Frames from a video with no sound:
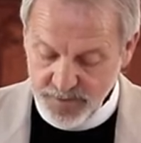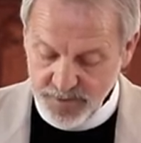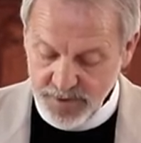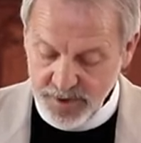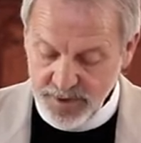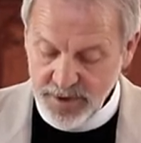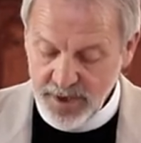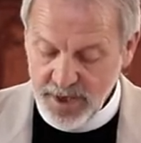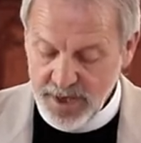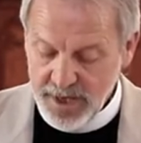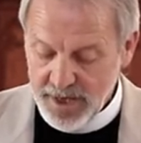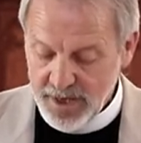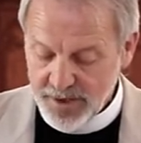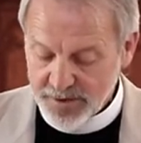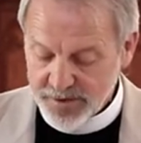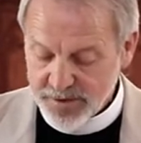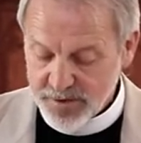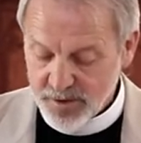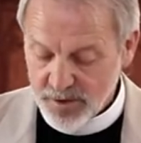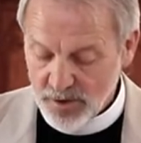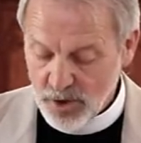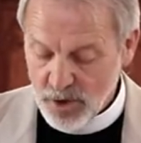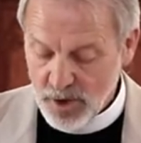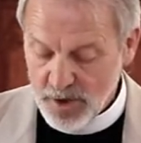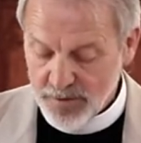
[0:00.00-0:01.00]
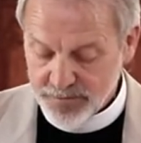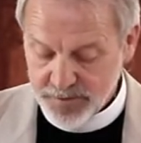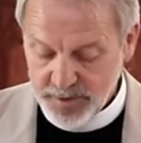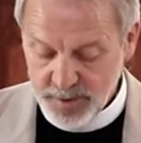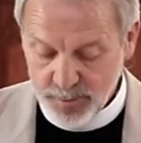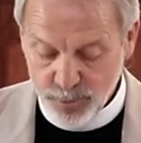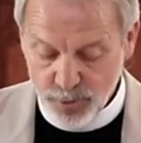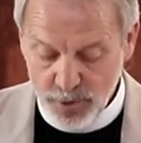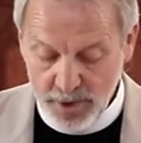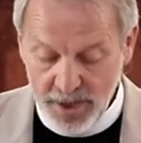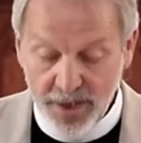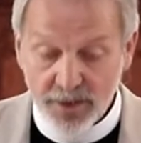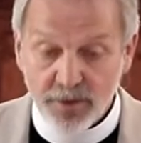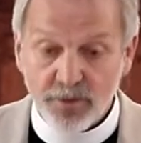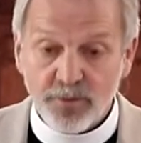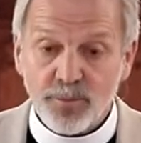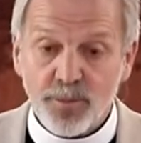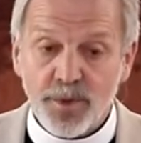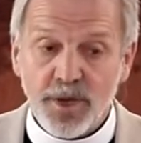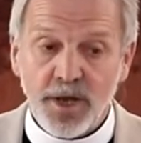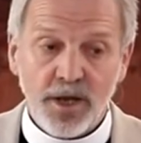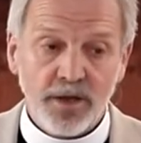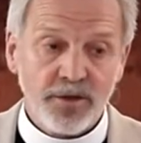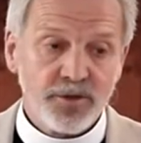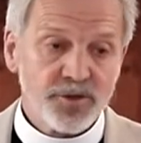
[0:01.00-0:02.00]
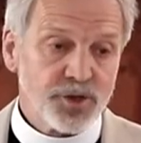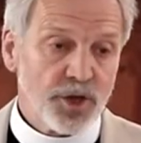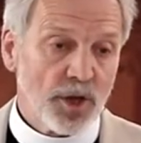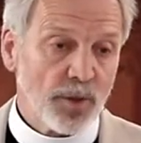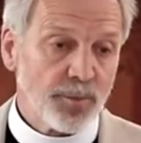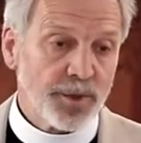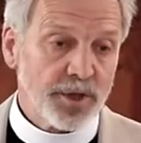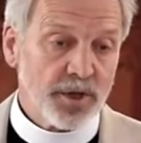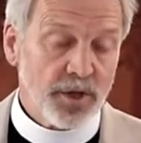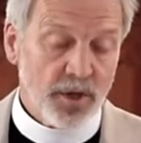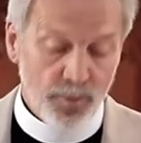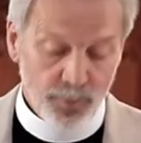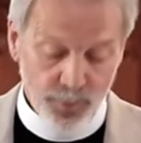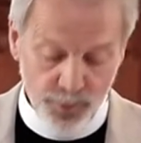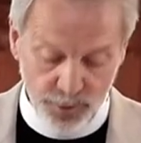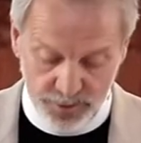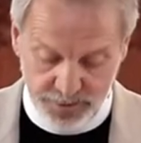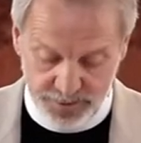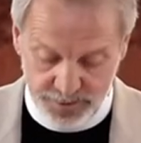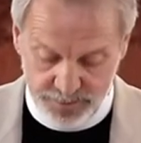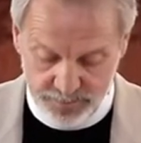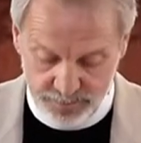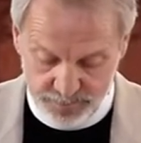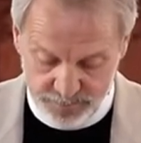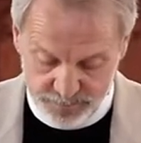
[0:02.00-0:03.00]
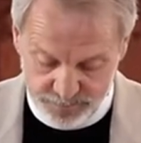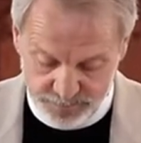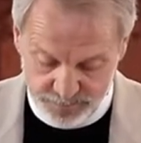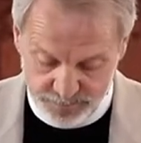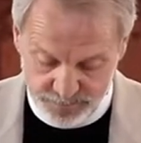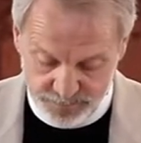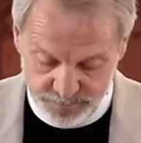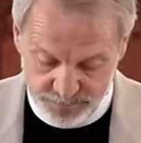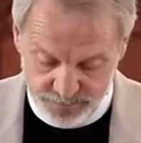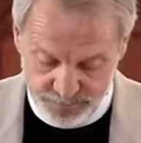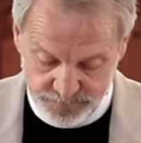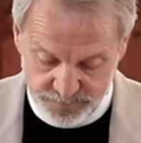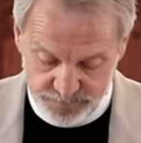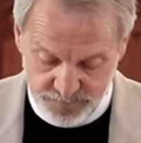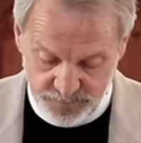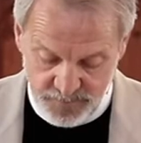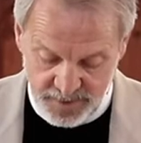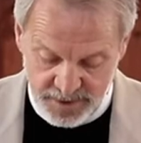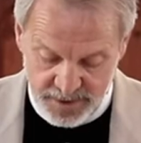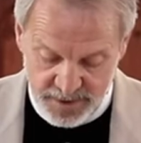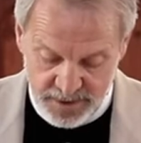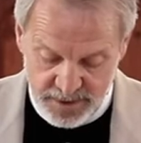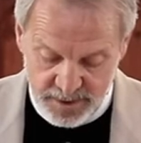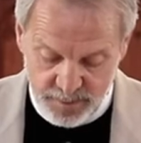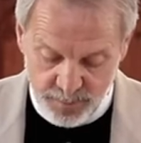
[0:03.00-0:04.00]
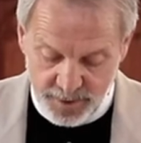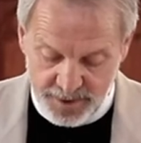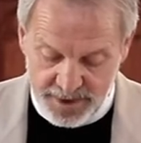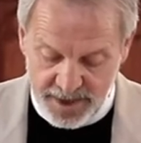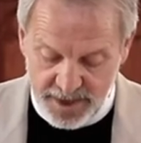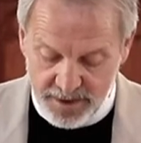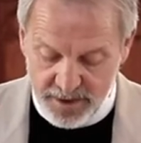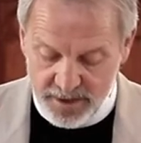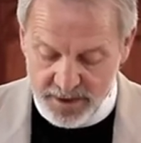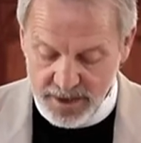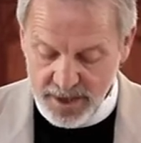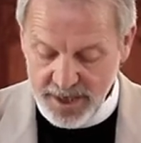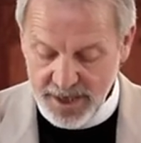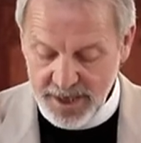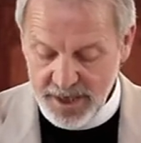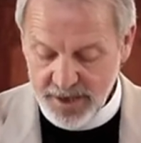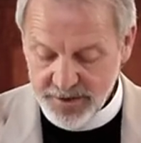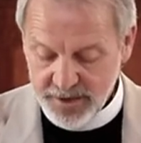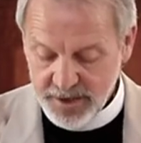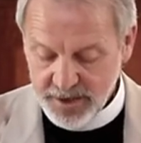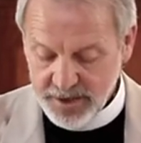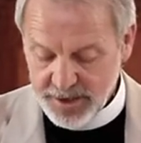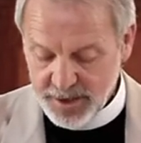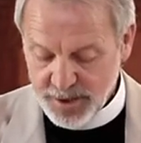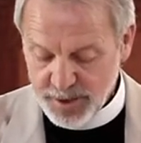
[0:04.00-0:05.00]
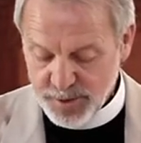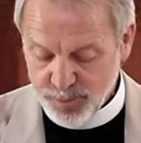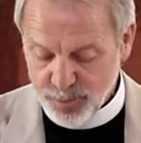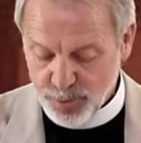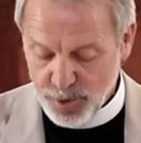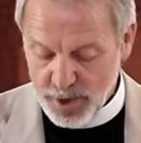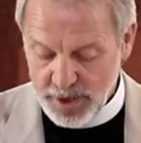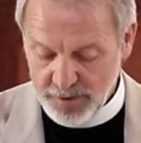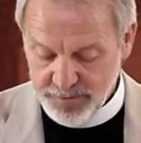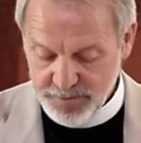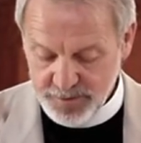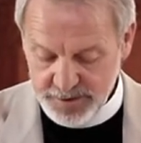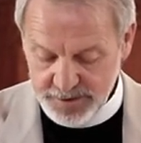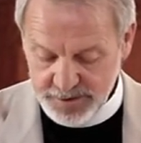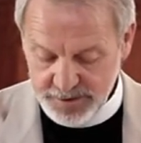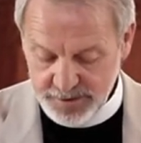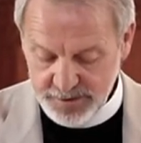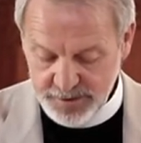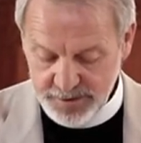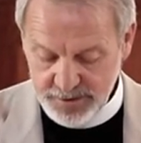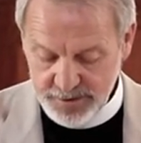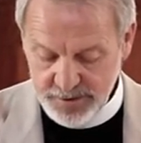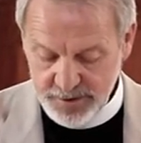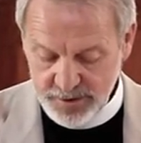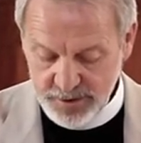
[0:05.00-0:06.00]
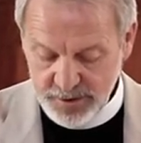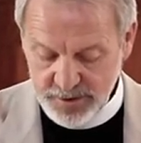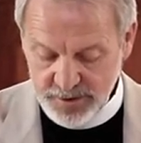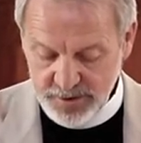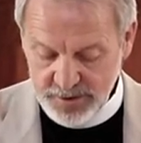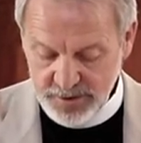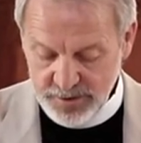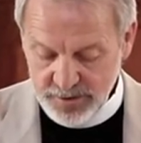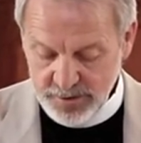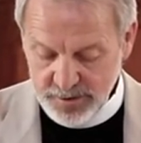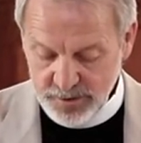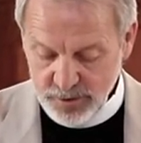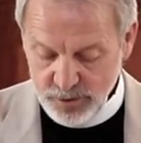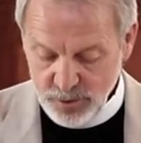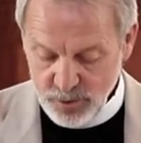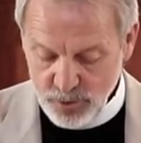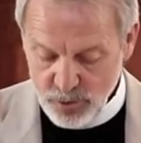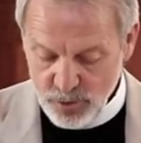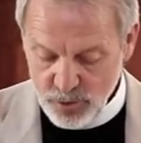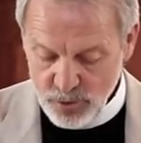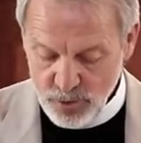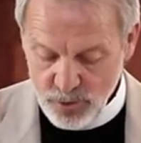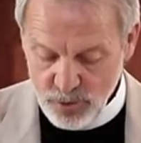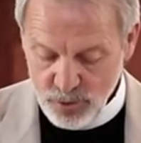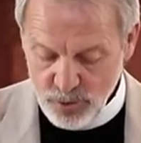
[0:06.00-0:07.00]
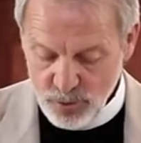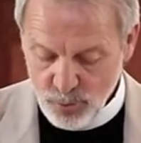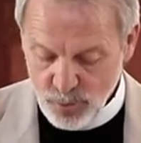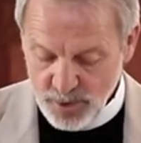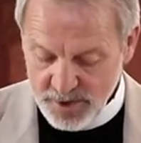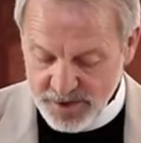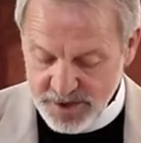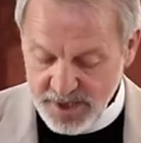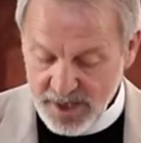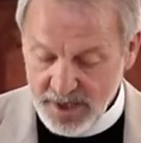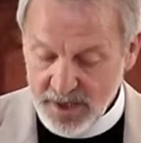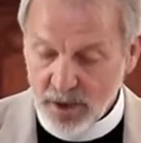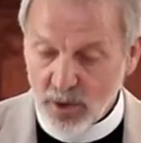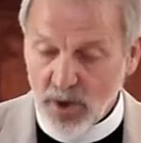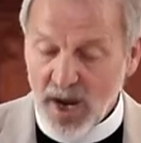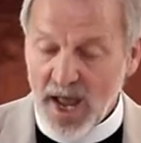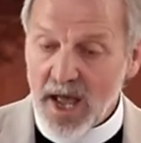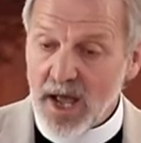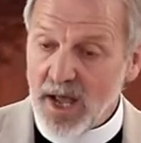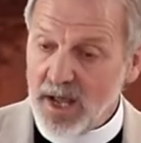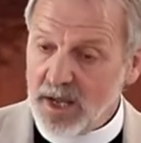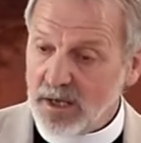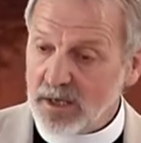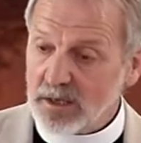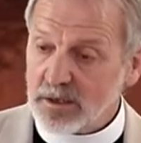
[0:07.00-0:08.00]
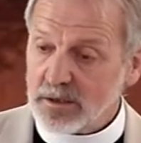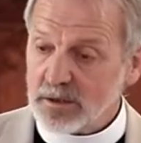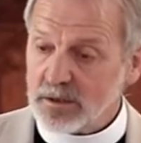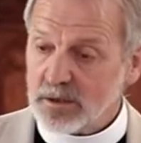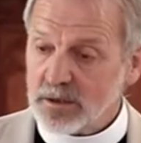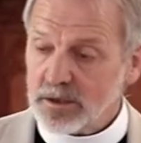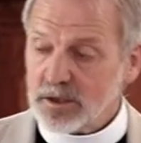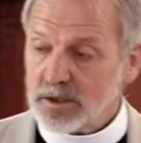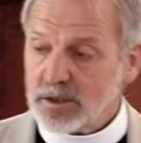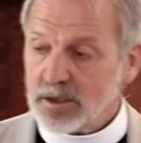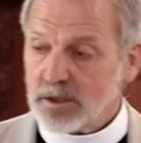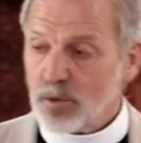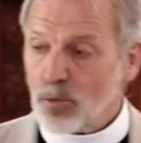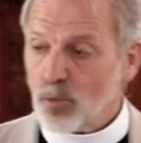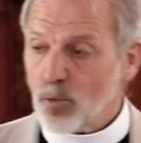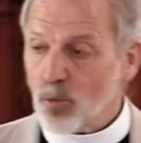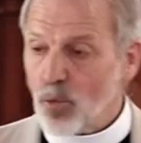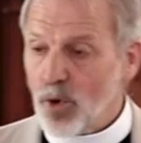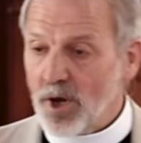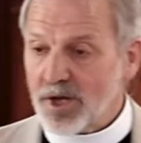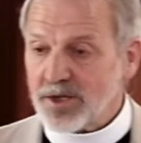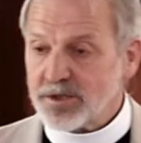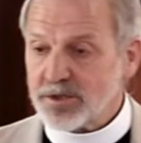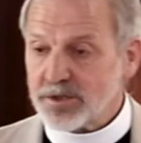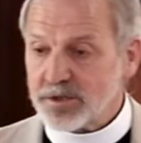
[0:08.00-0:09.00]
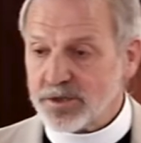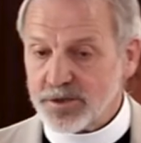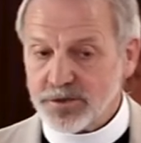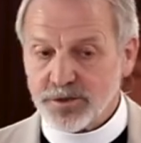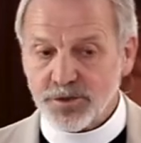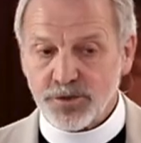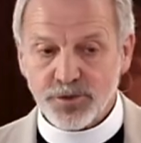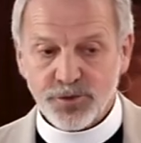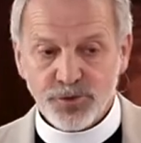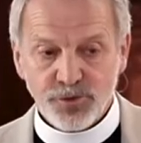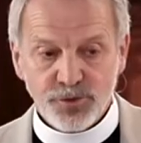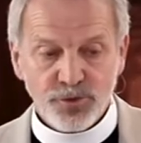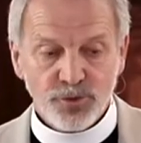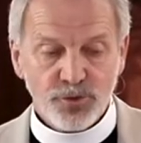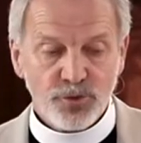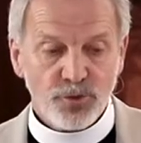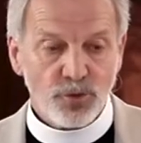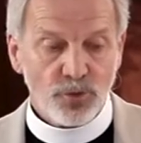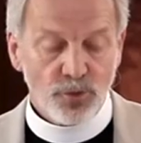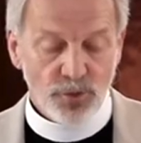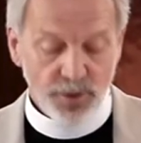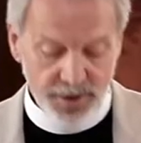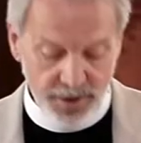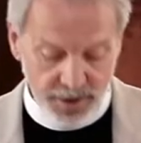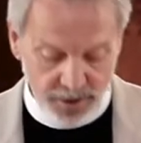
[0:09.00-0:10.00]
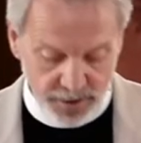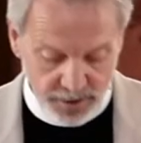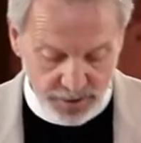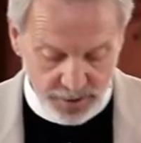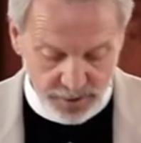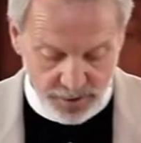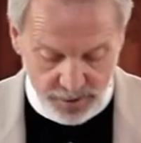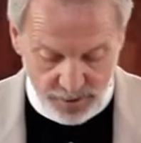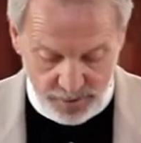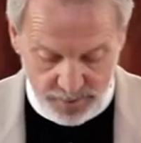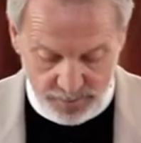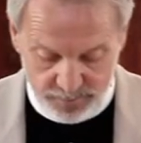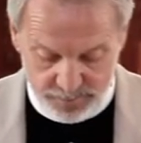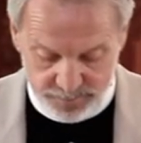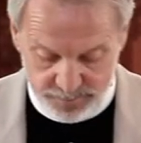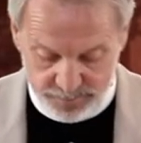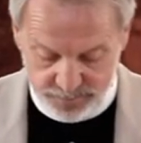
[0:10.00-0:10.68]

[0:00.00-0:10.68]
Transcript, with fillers: Then he adds, The lofty pride of man shall be humbled, but Hananiah, the king's prophet, knew what Zedekiah wanted to hear.